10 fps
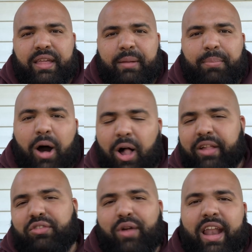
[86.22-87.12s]
Paul
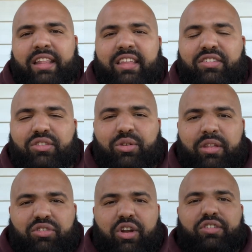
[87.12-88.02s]
is writing this to the
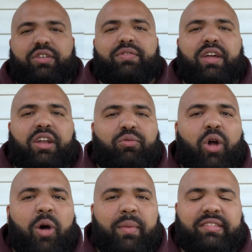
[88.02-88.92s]
church in
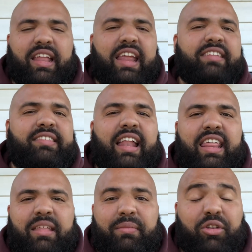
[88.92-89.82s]
Romans, and he's
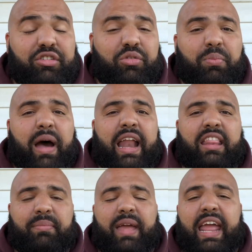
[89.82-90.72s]
reminding
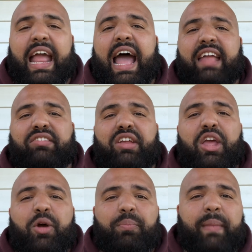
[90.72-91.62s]
them, hey guys,
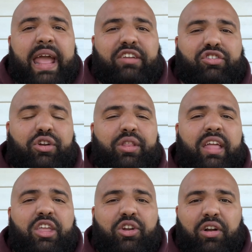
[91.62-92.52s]
make sure
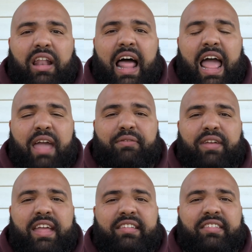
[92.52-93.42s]
that your life
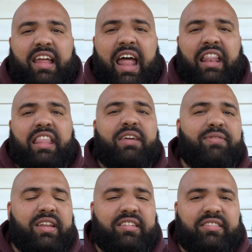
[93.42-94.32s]
is a
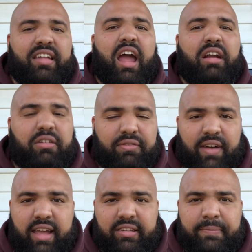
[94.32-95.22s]
living
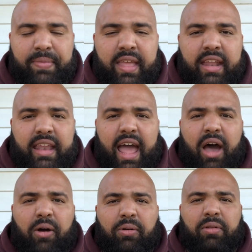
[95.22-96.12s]
sacrifice.
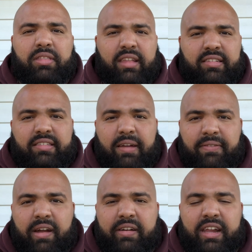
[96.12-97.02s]
Now, this is a
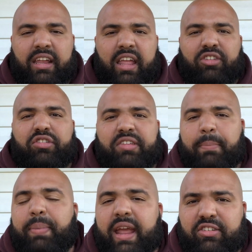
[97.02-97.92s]
very interesting
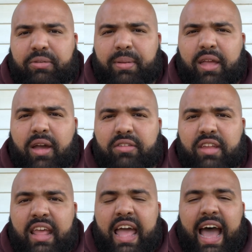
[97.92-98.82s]
picture, because
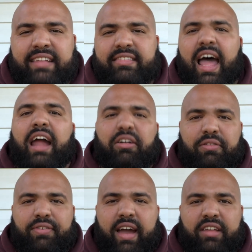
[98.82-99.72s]
a
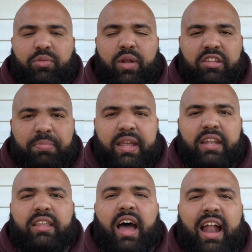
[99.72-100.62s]
sacrifice, when it's
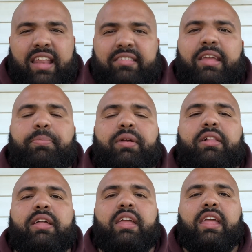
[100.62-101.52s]
being done, is
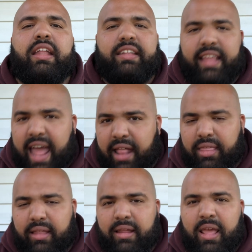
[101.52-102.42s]
typically
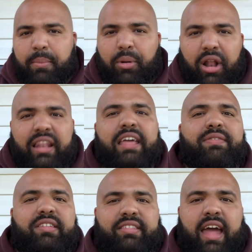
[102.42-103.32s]
death. But a
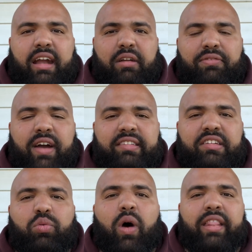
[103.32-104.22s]
living sacrifice
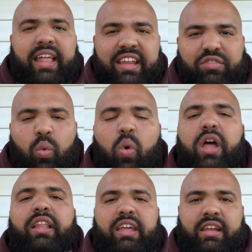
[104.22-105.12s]
is one that is
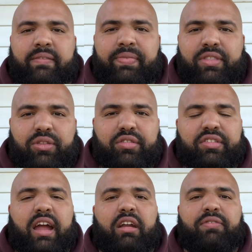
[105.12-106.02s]
willing to
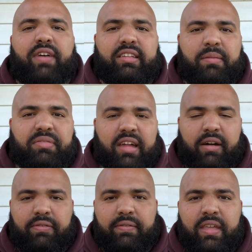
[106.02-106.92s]
sacrifice
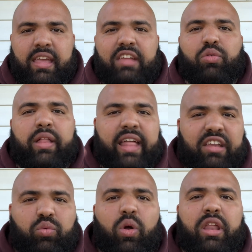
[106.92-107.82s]
himself. It's one that
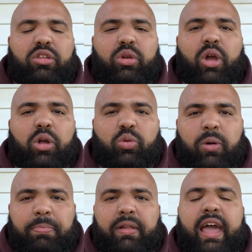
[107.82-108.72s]
is willing to go to
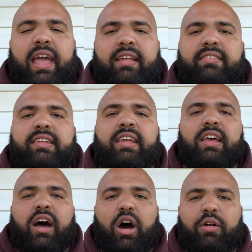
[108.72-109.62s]
a place
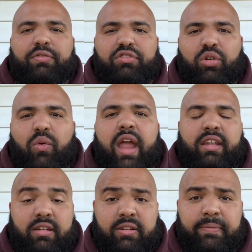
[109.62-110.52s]
of
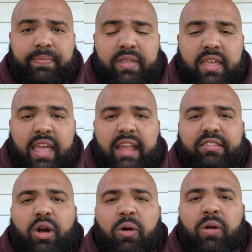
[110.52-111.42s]
surrender. And
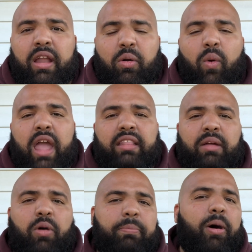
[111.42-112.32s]
so in a way,
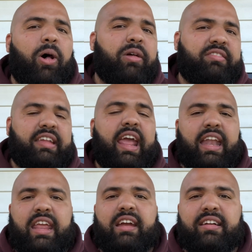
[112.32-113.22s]
that what Paul is saying
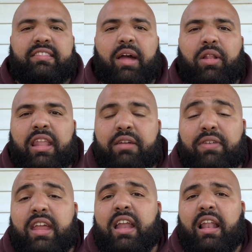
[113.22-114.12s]
here is
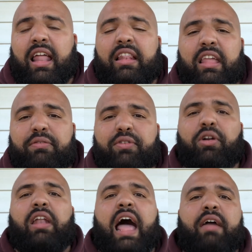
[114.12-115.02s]
live
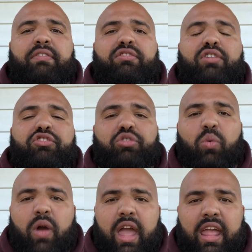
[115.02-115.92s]
your life in such a
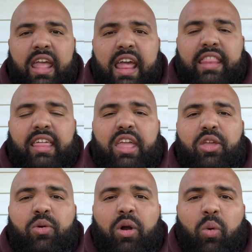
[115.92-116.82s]
way that
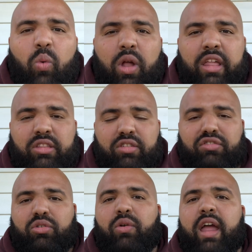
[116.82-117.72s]
you are willing to
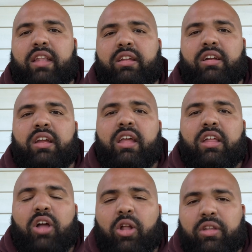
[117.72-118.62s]
surrender
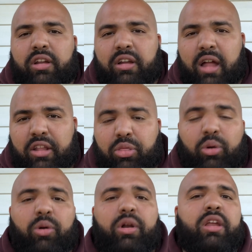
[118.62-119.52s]
under the
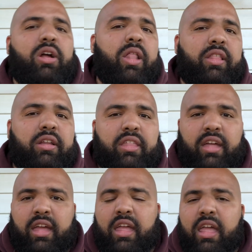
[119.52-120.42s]
authority, under
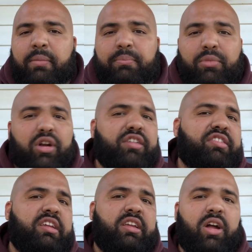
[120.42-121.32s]
the
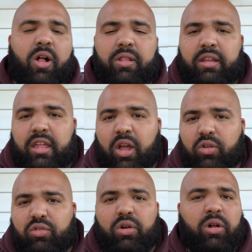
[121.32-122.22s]
mercy, under the
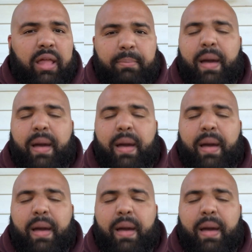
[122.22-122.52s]
control and